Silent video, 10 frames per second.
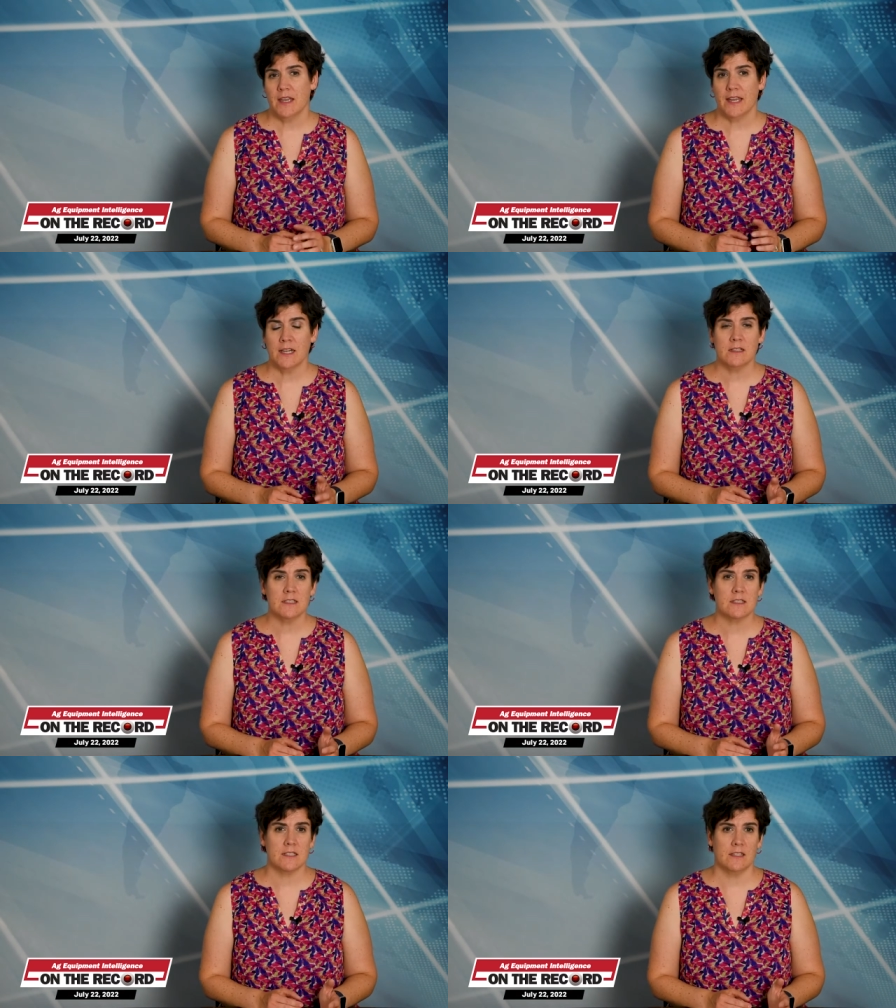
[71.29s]

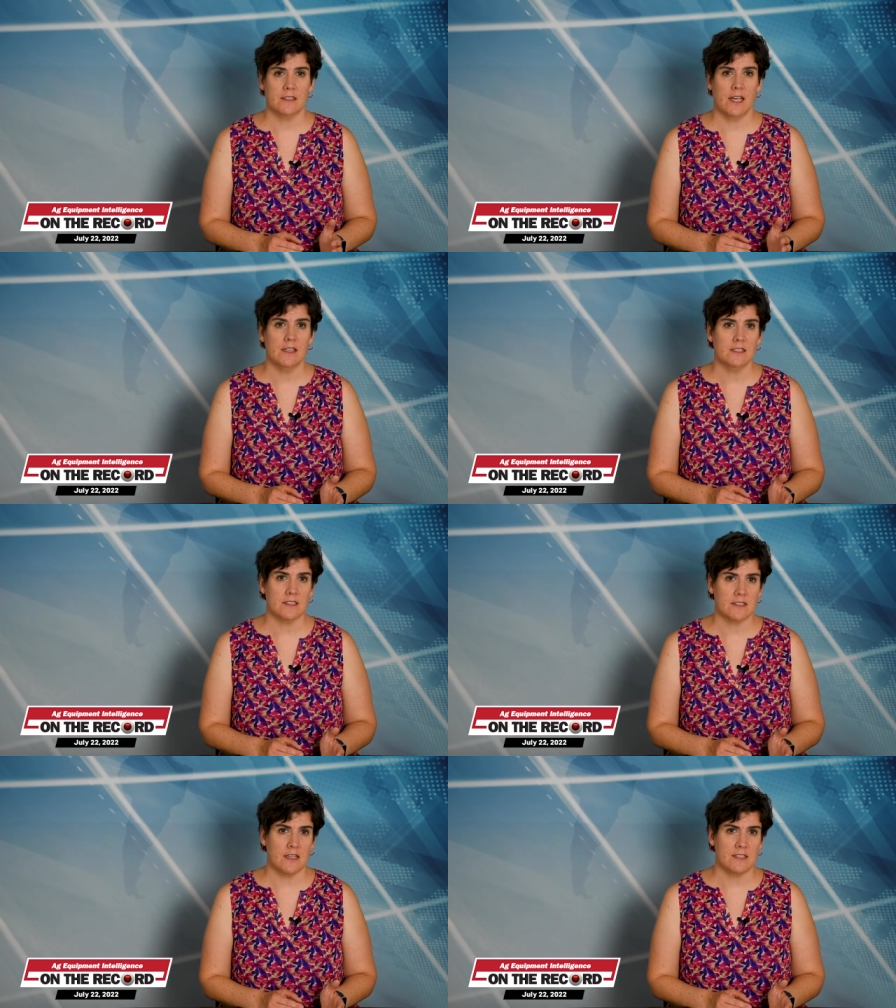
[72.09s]
Analyst Stanley Elliott
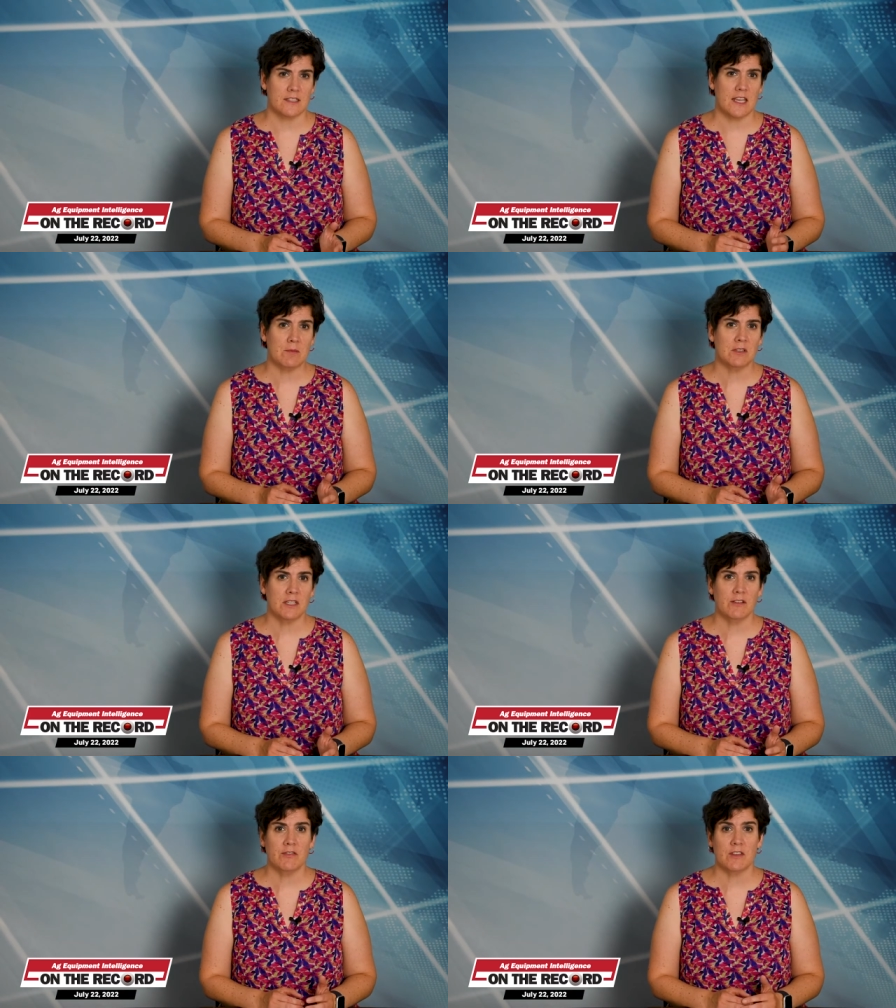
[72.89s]
says they
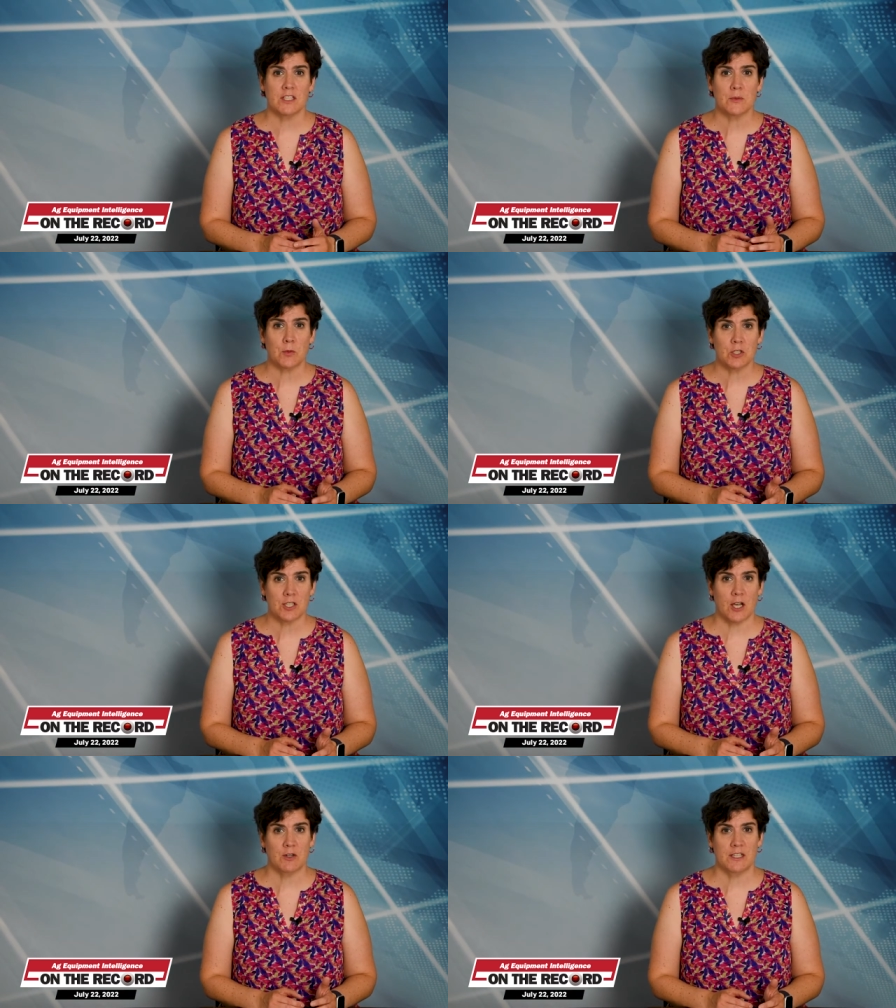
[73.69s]
believe this push
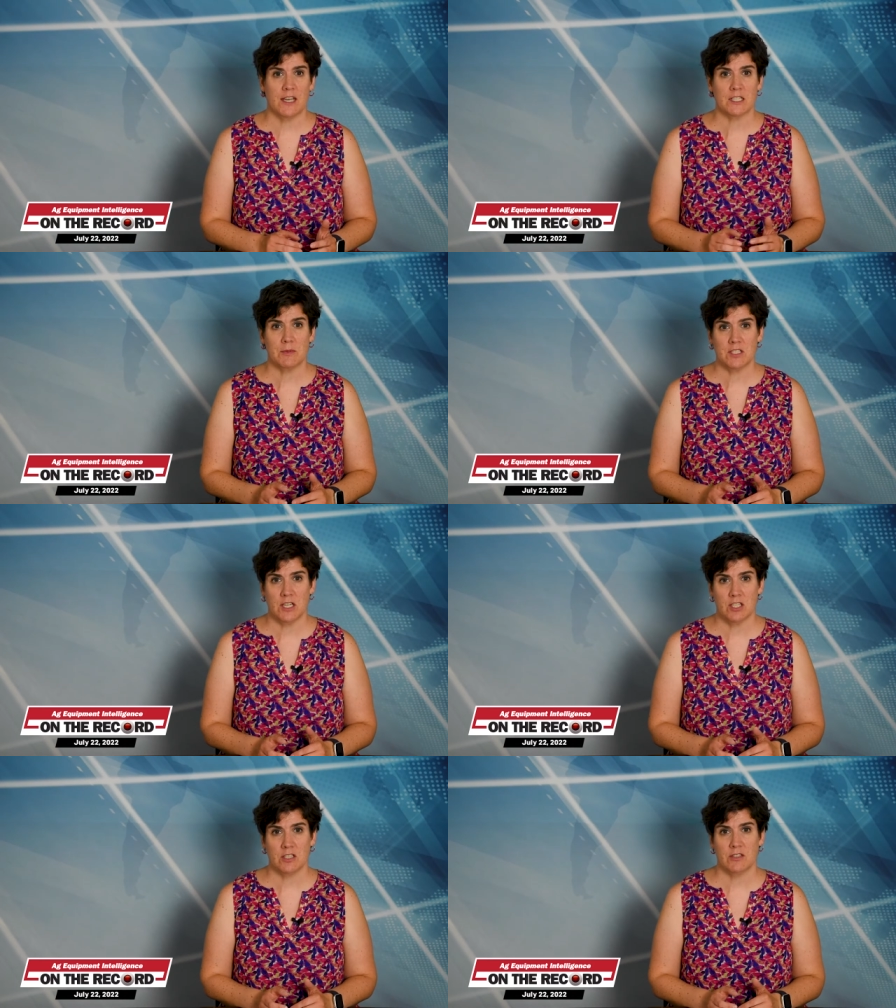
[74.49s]
out in
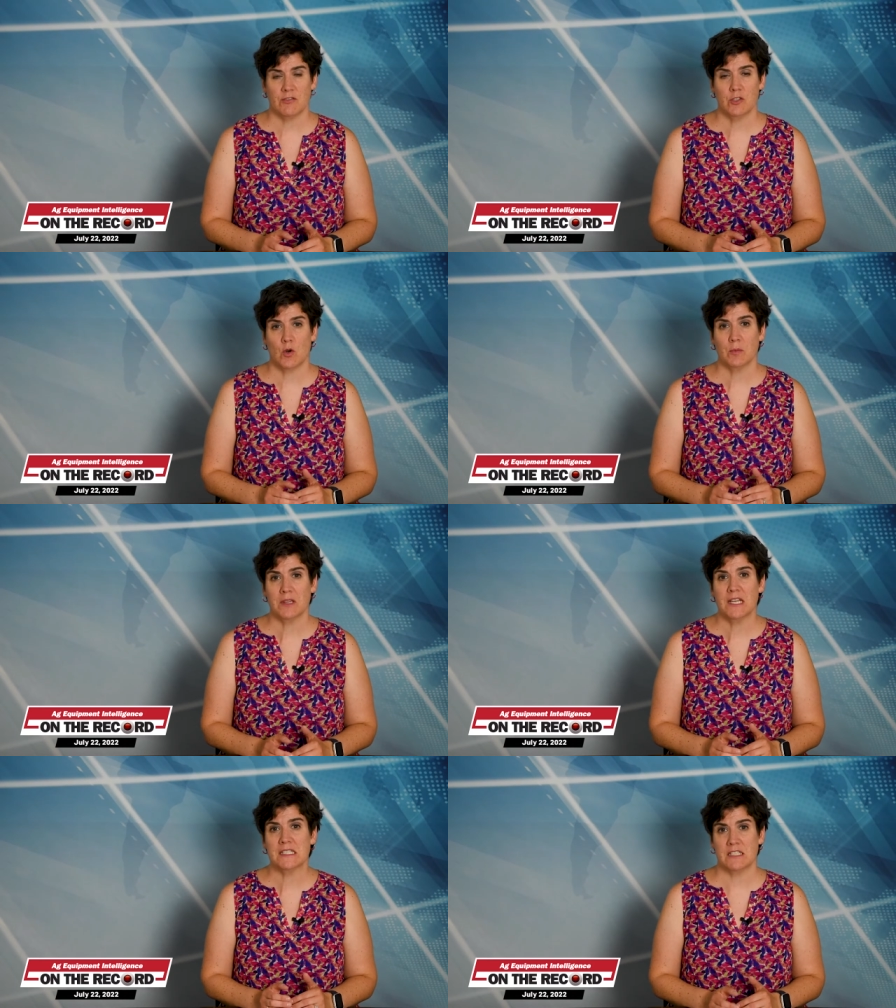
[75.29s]
expectations for
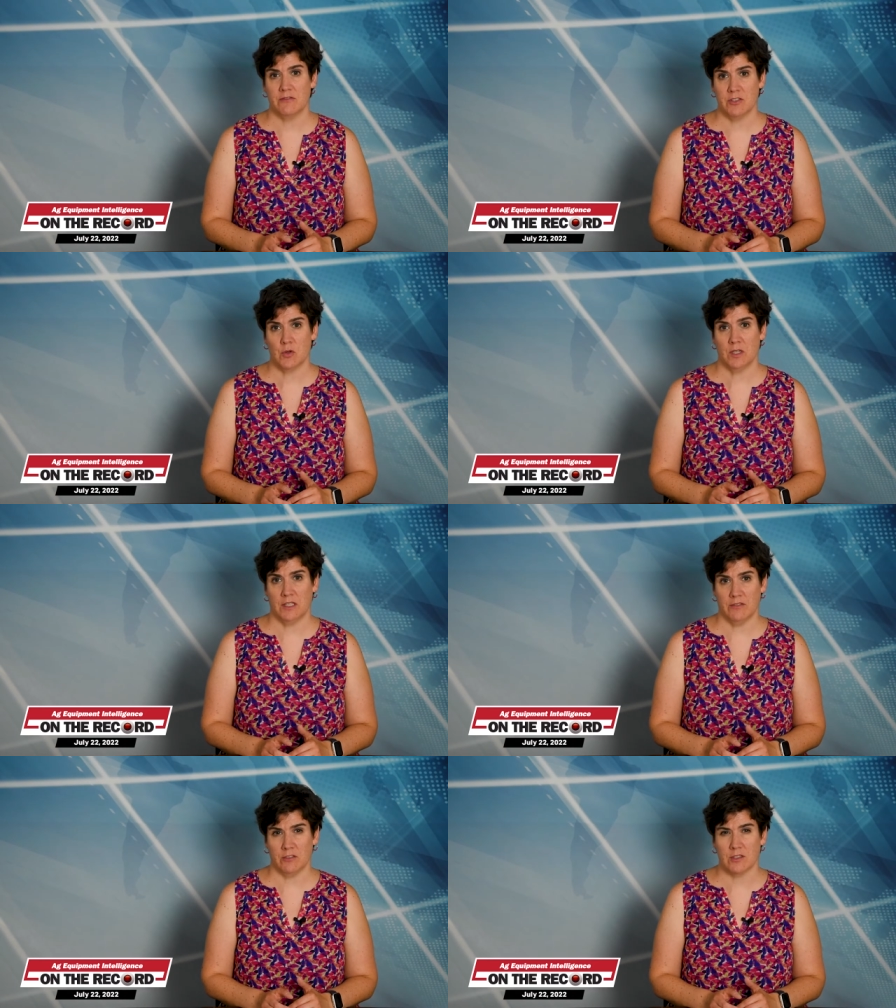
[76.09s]
normalized inventory
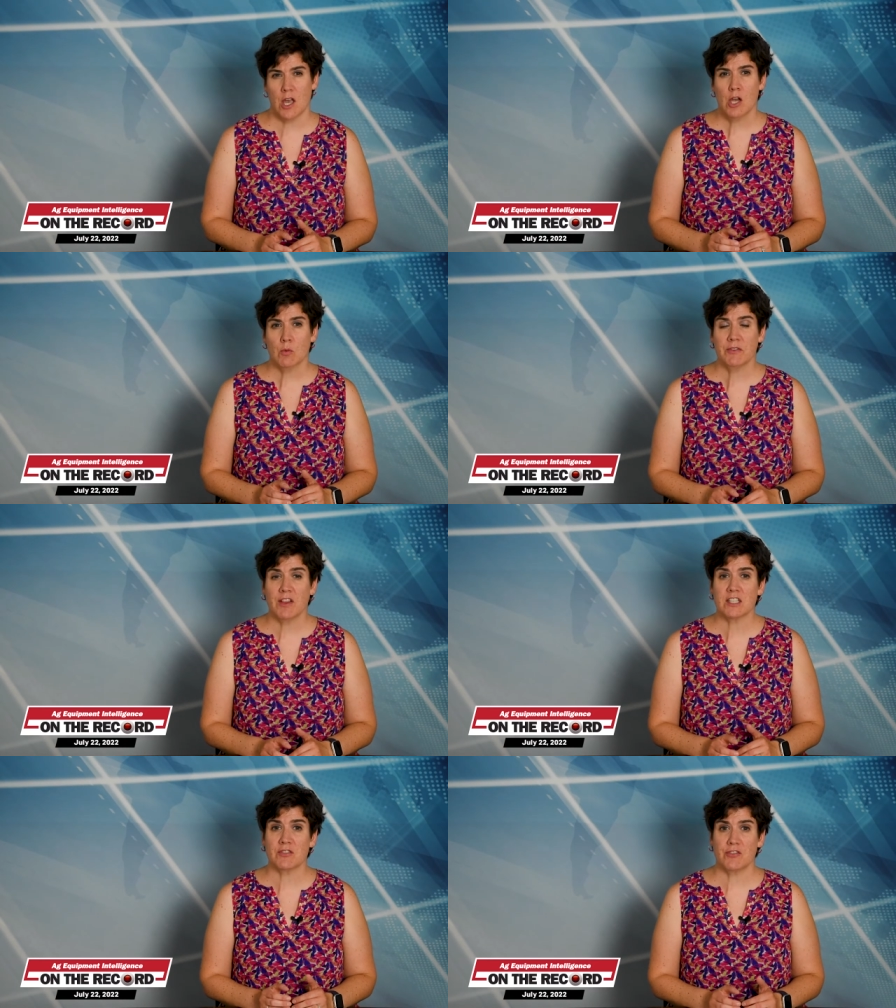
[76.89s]
levels
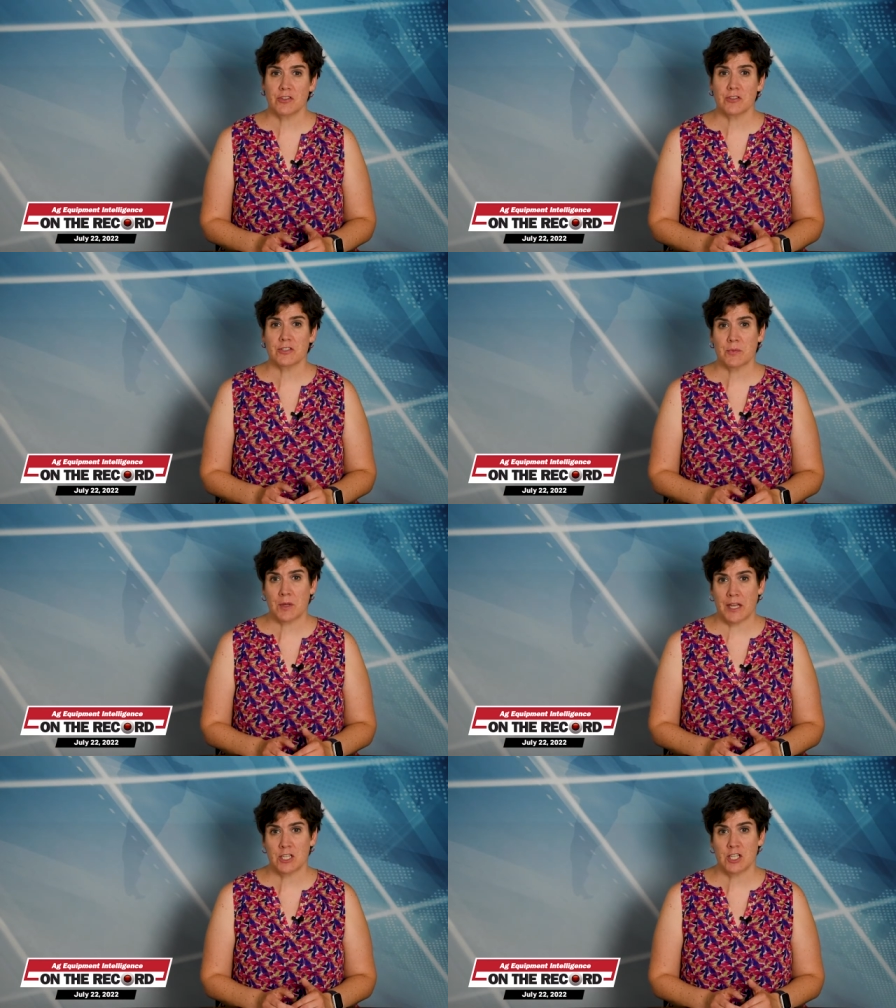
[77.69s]
reflects further
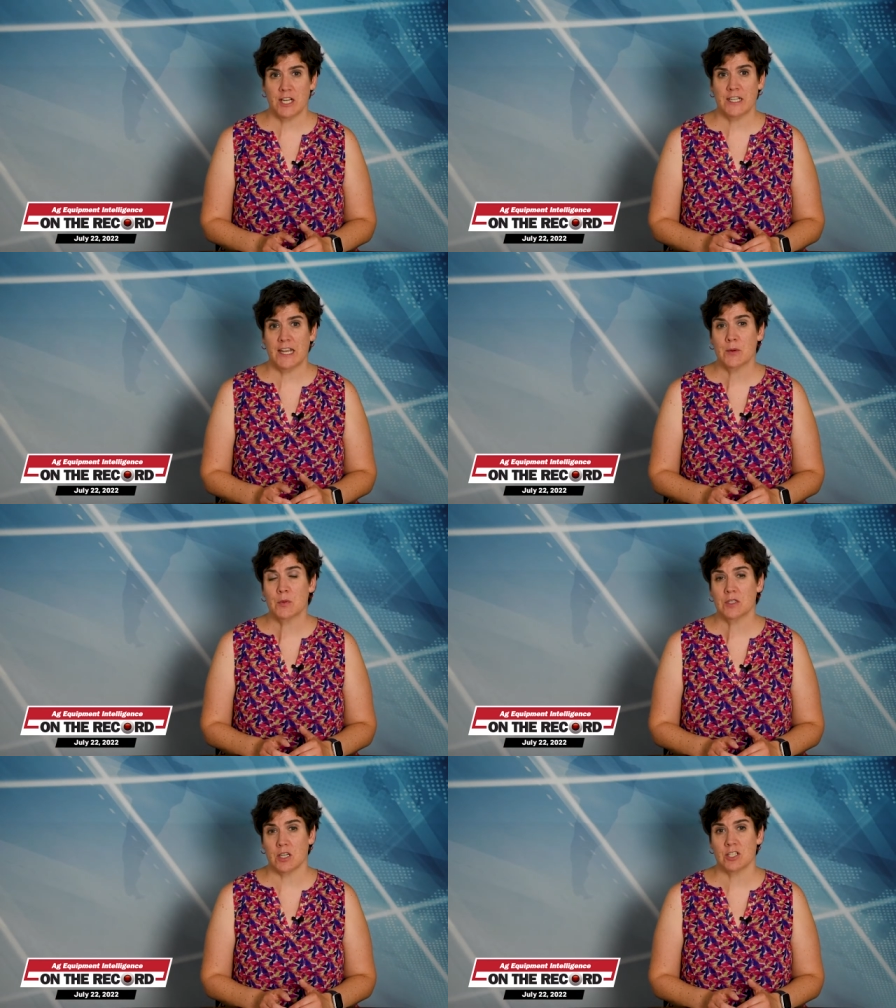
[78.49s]
supply chain and
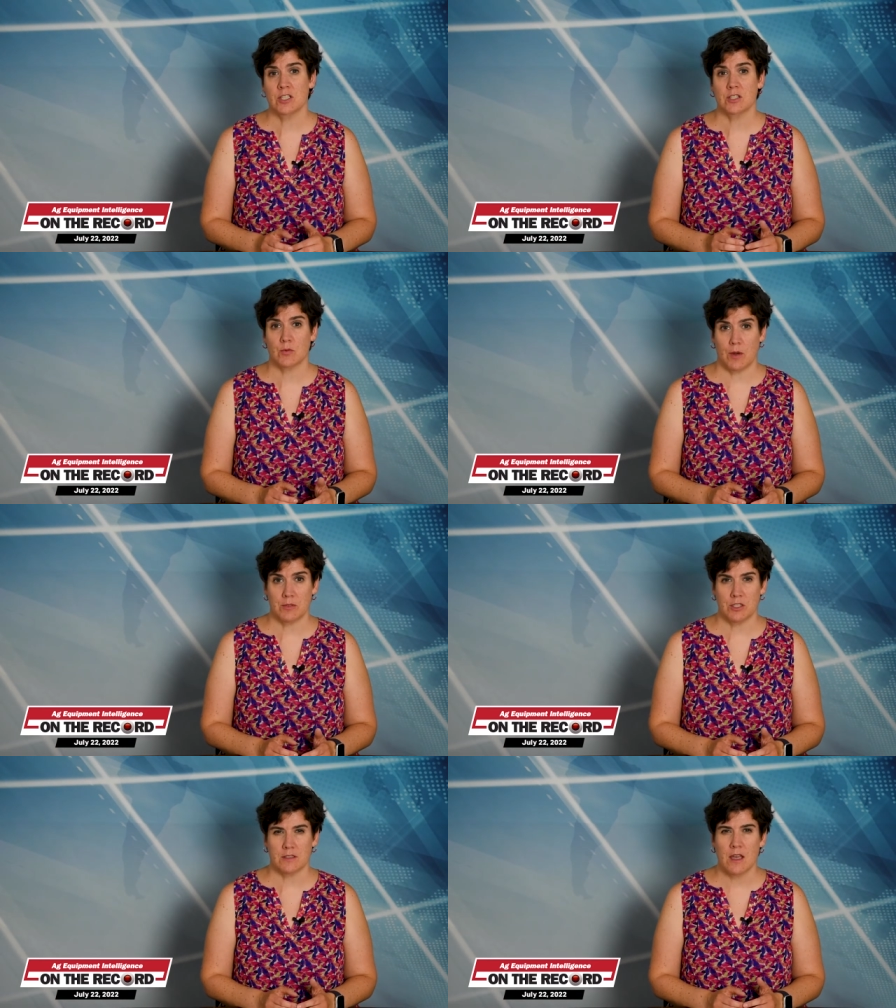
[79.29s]
production
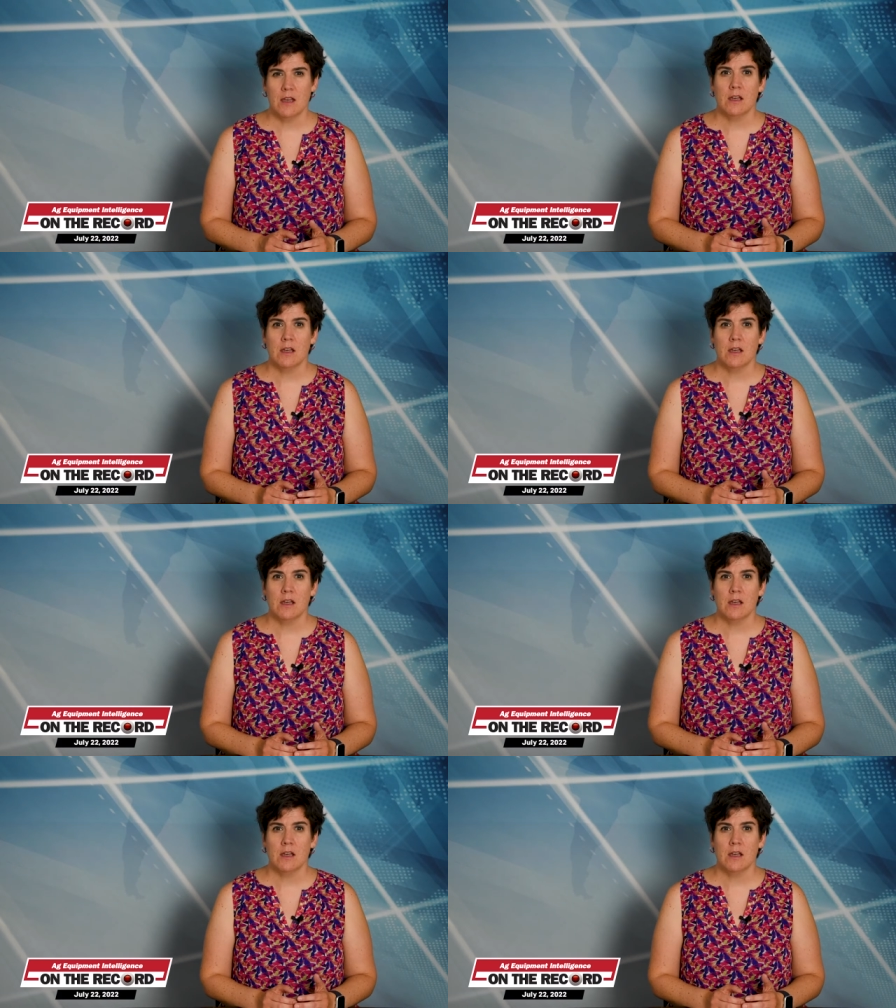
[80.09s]
disruptions,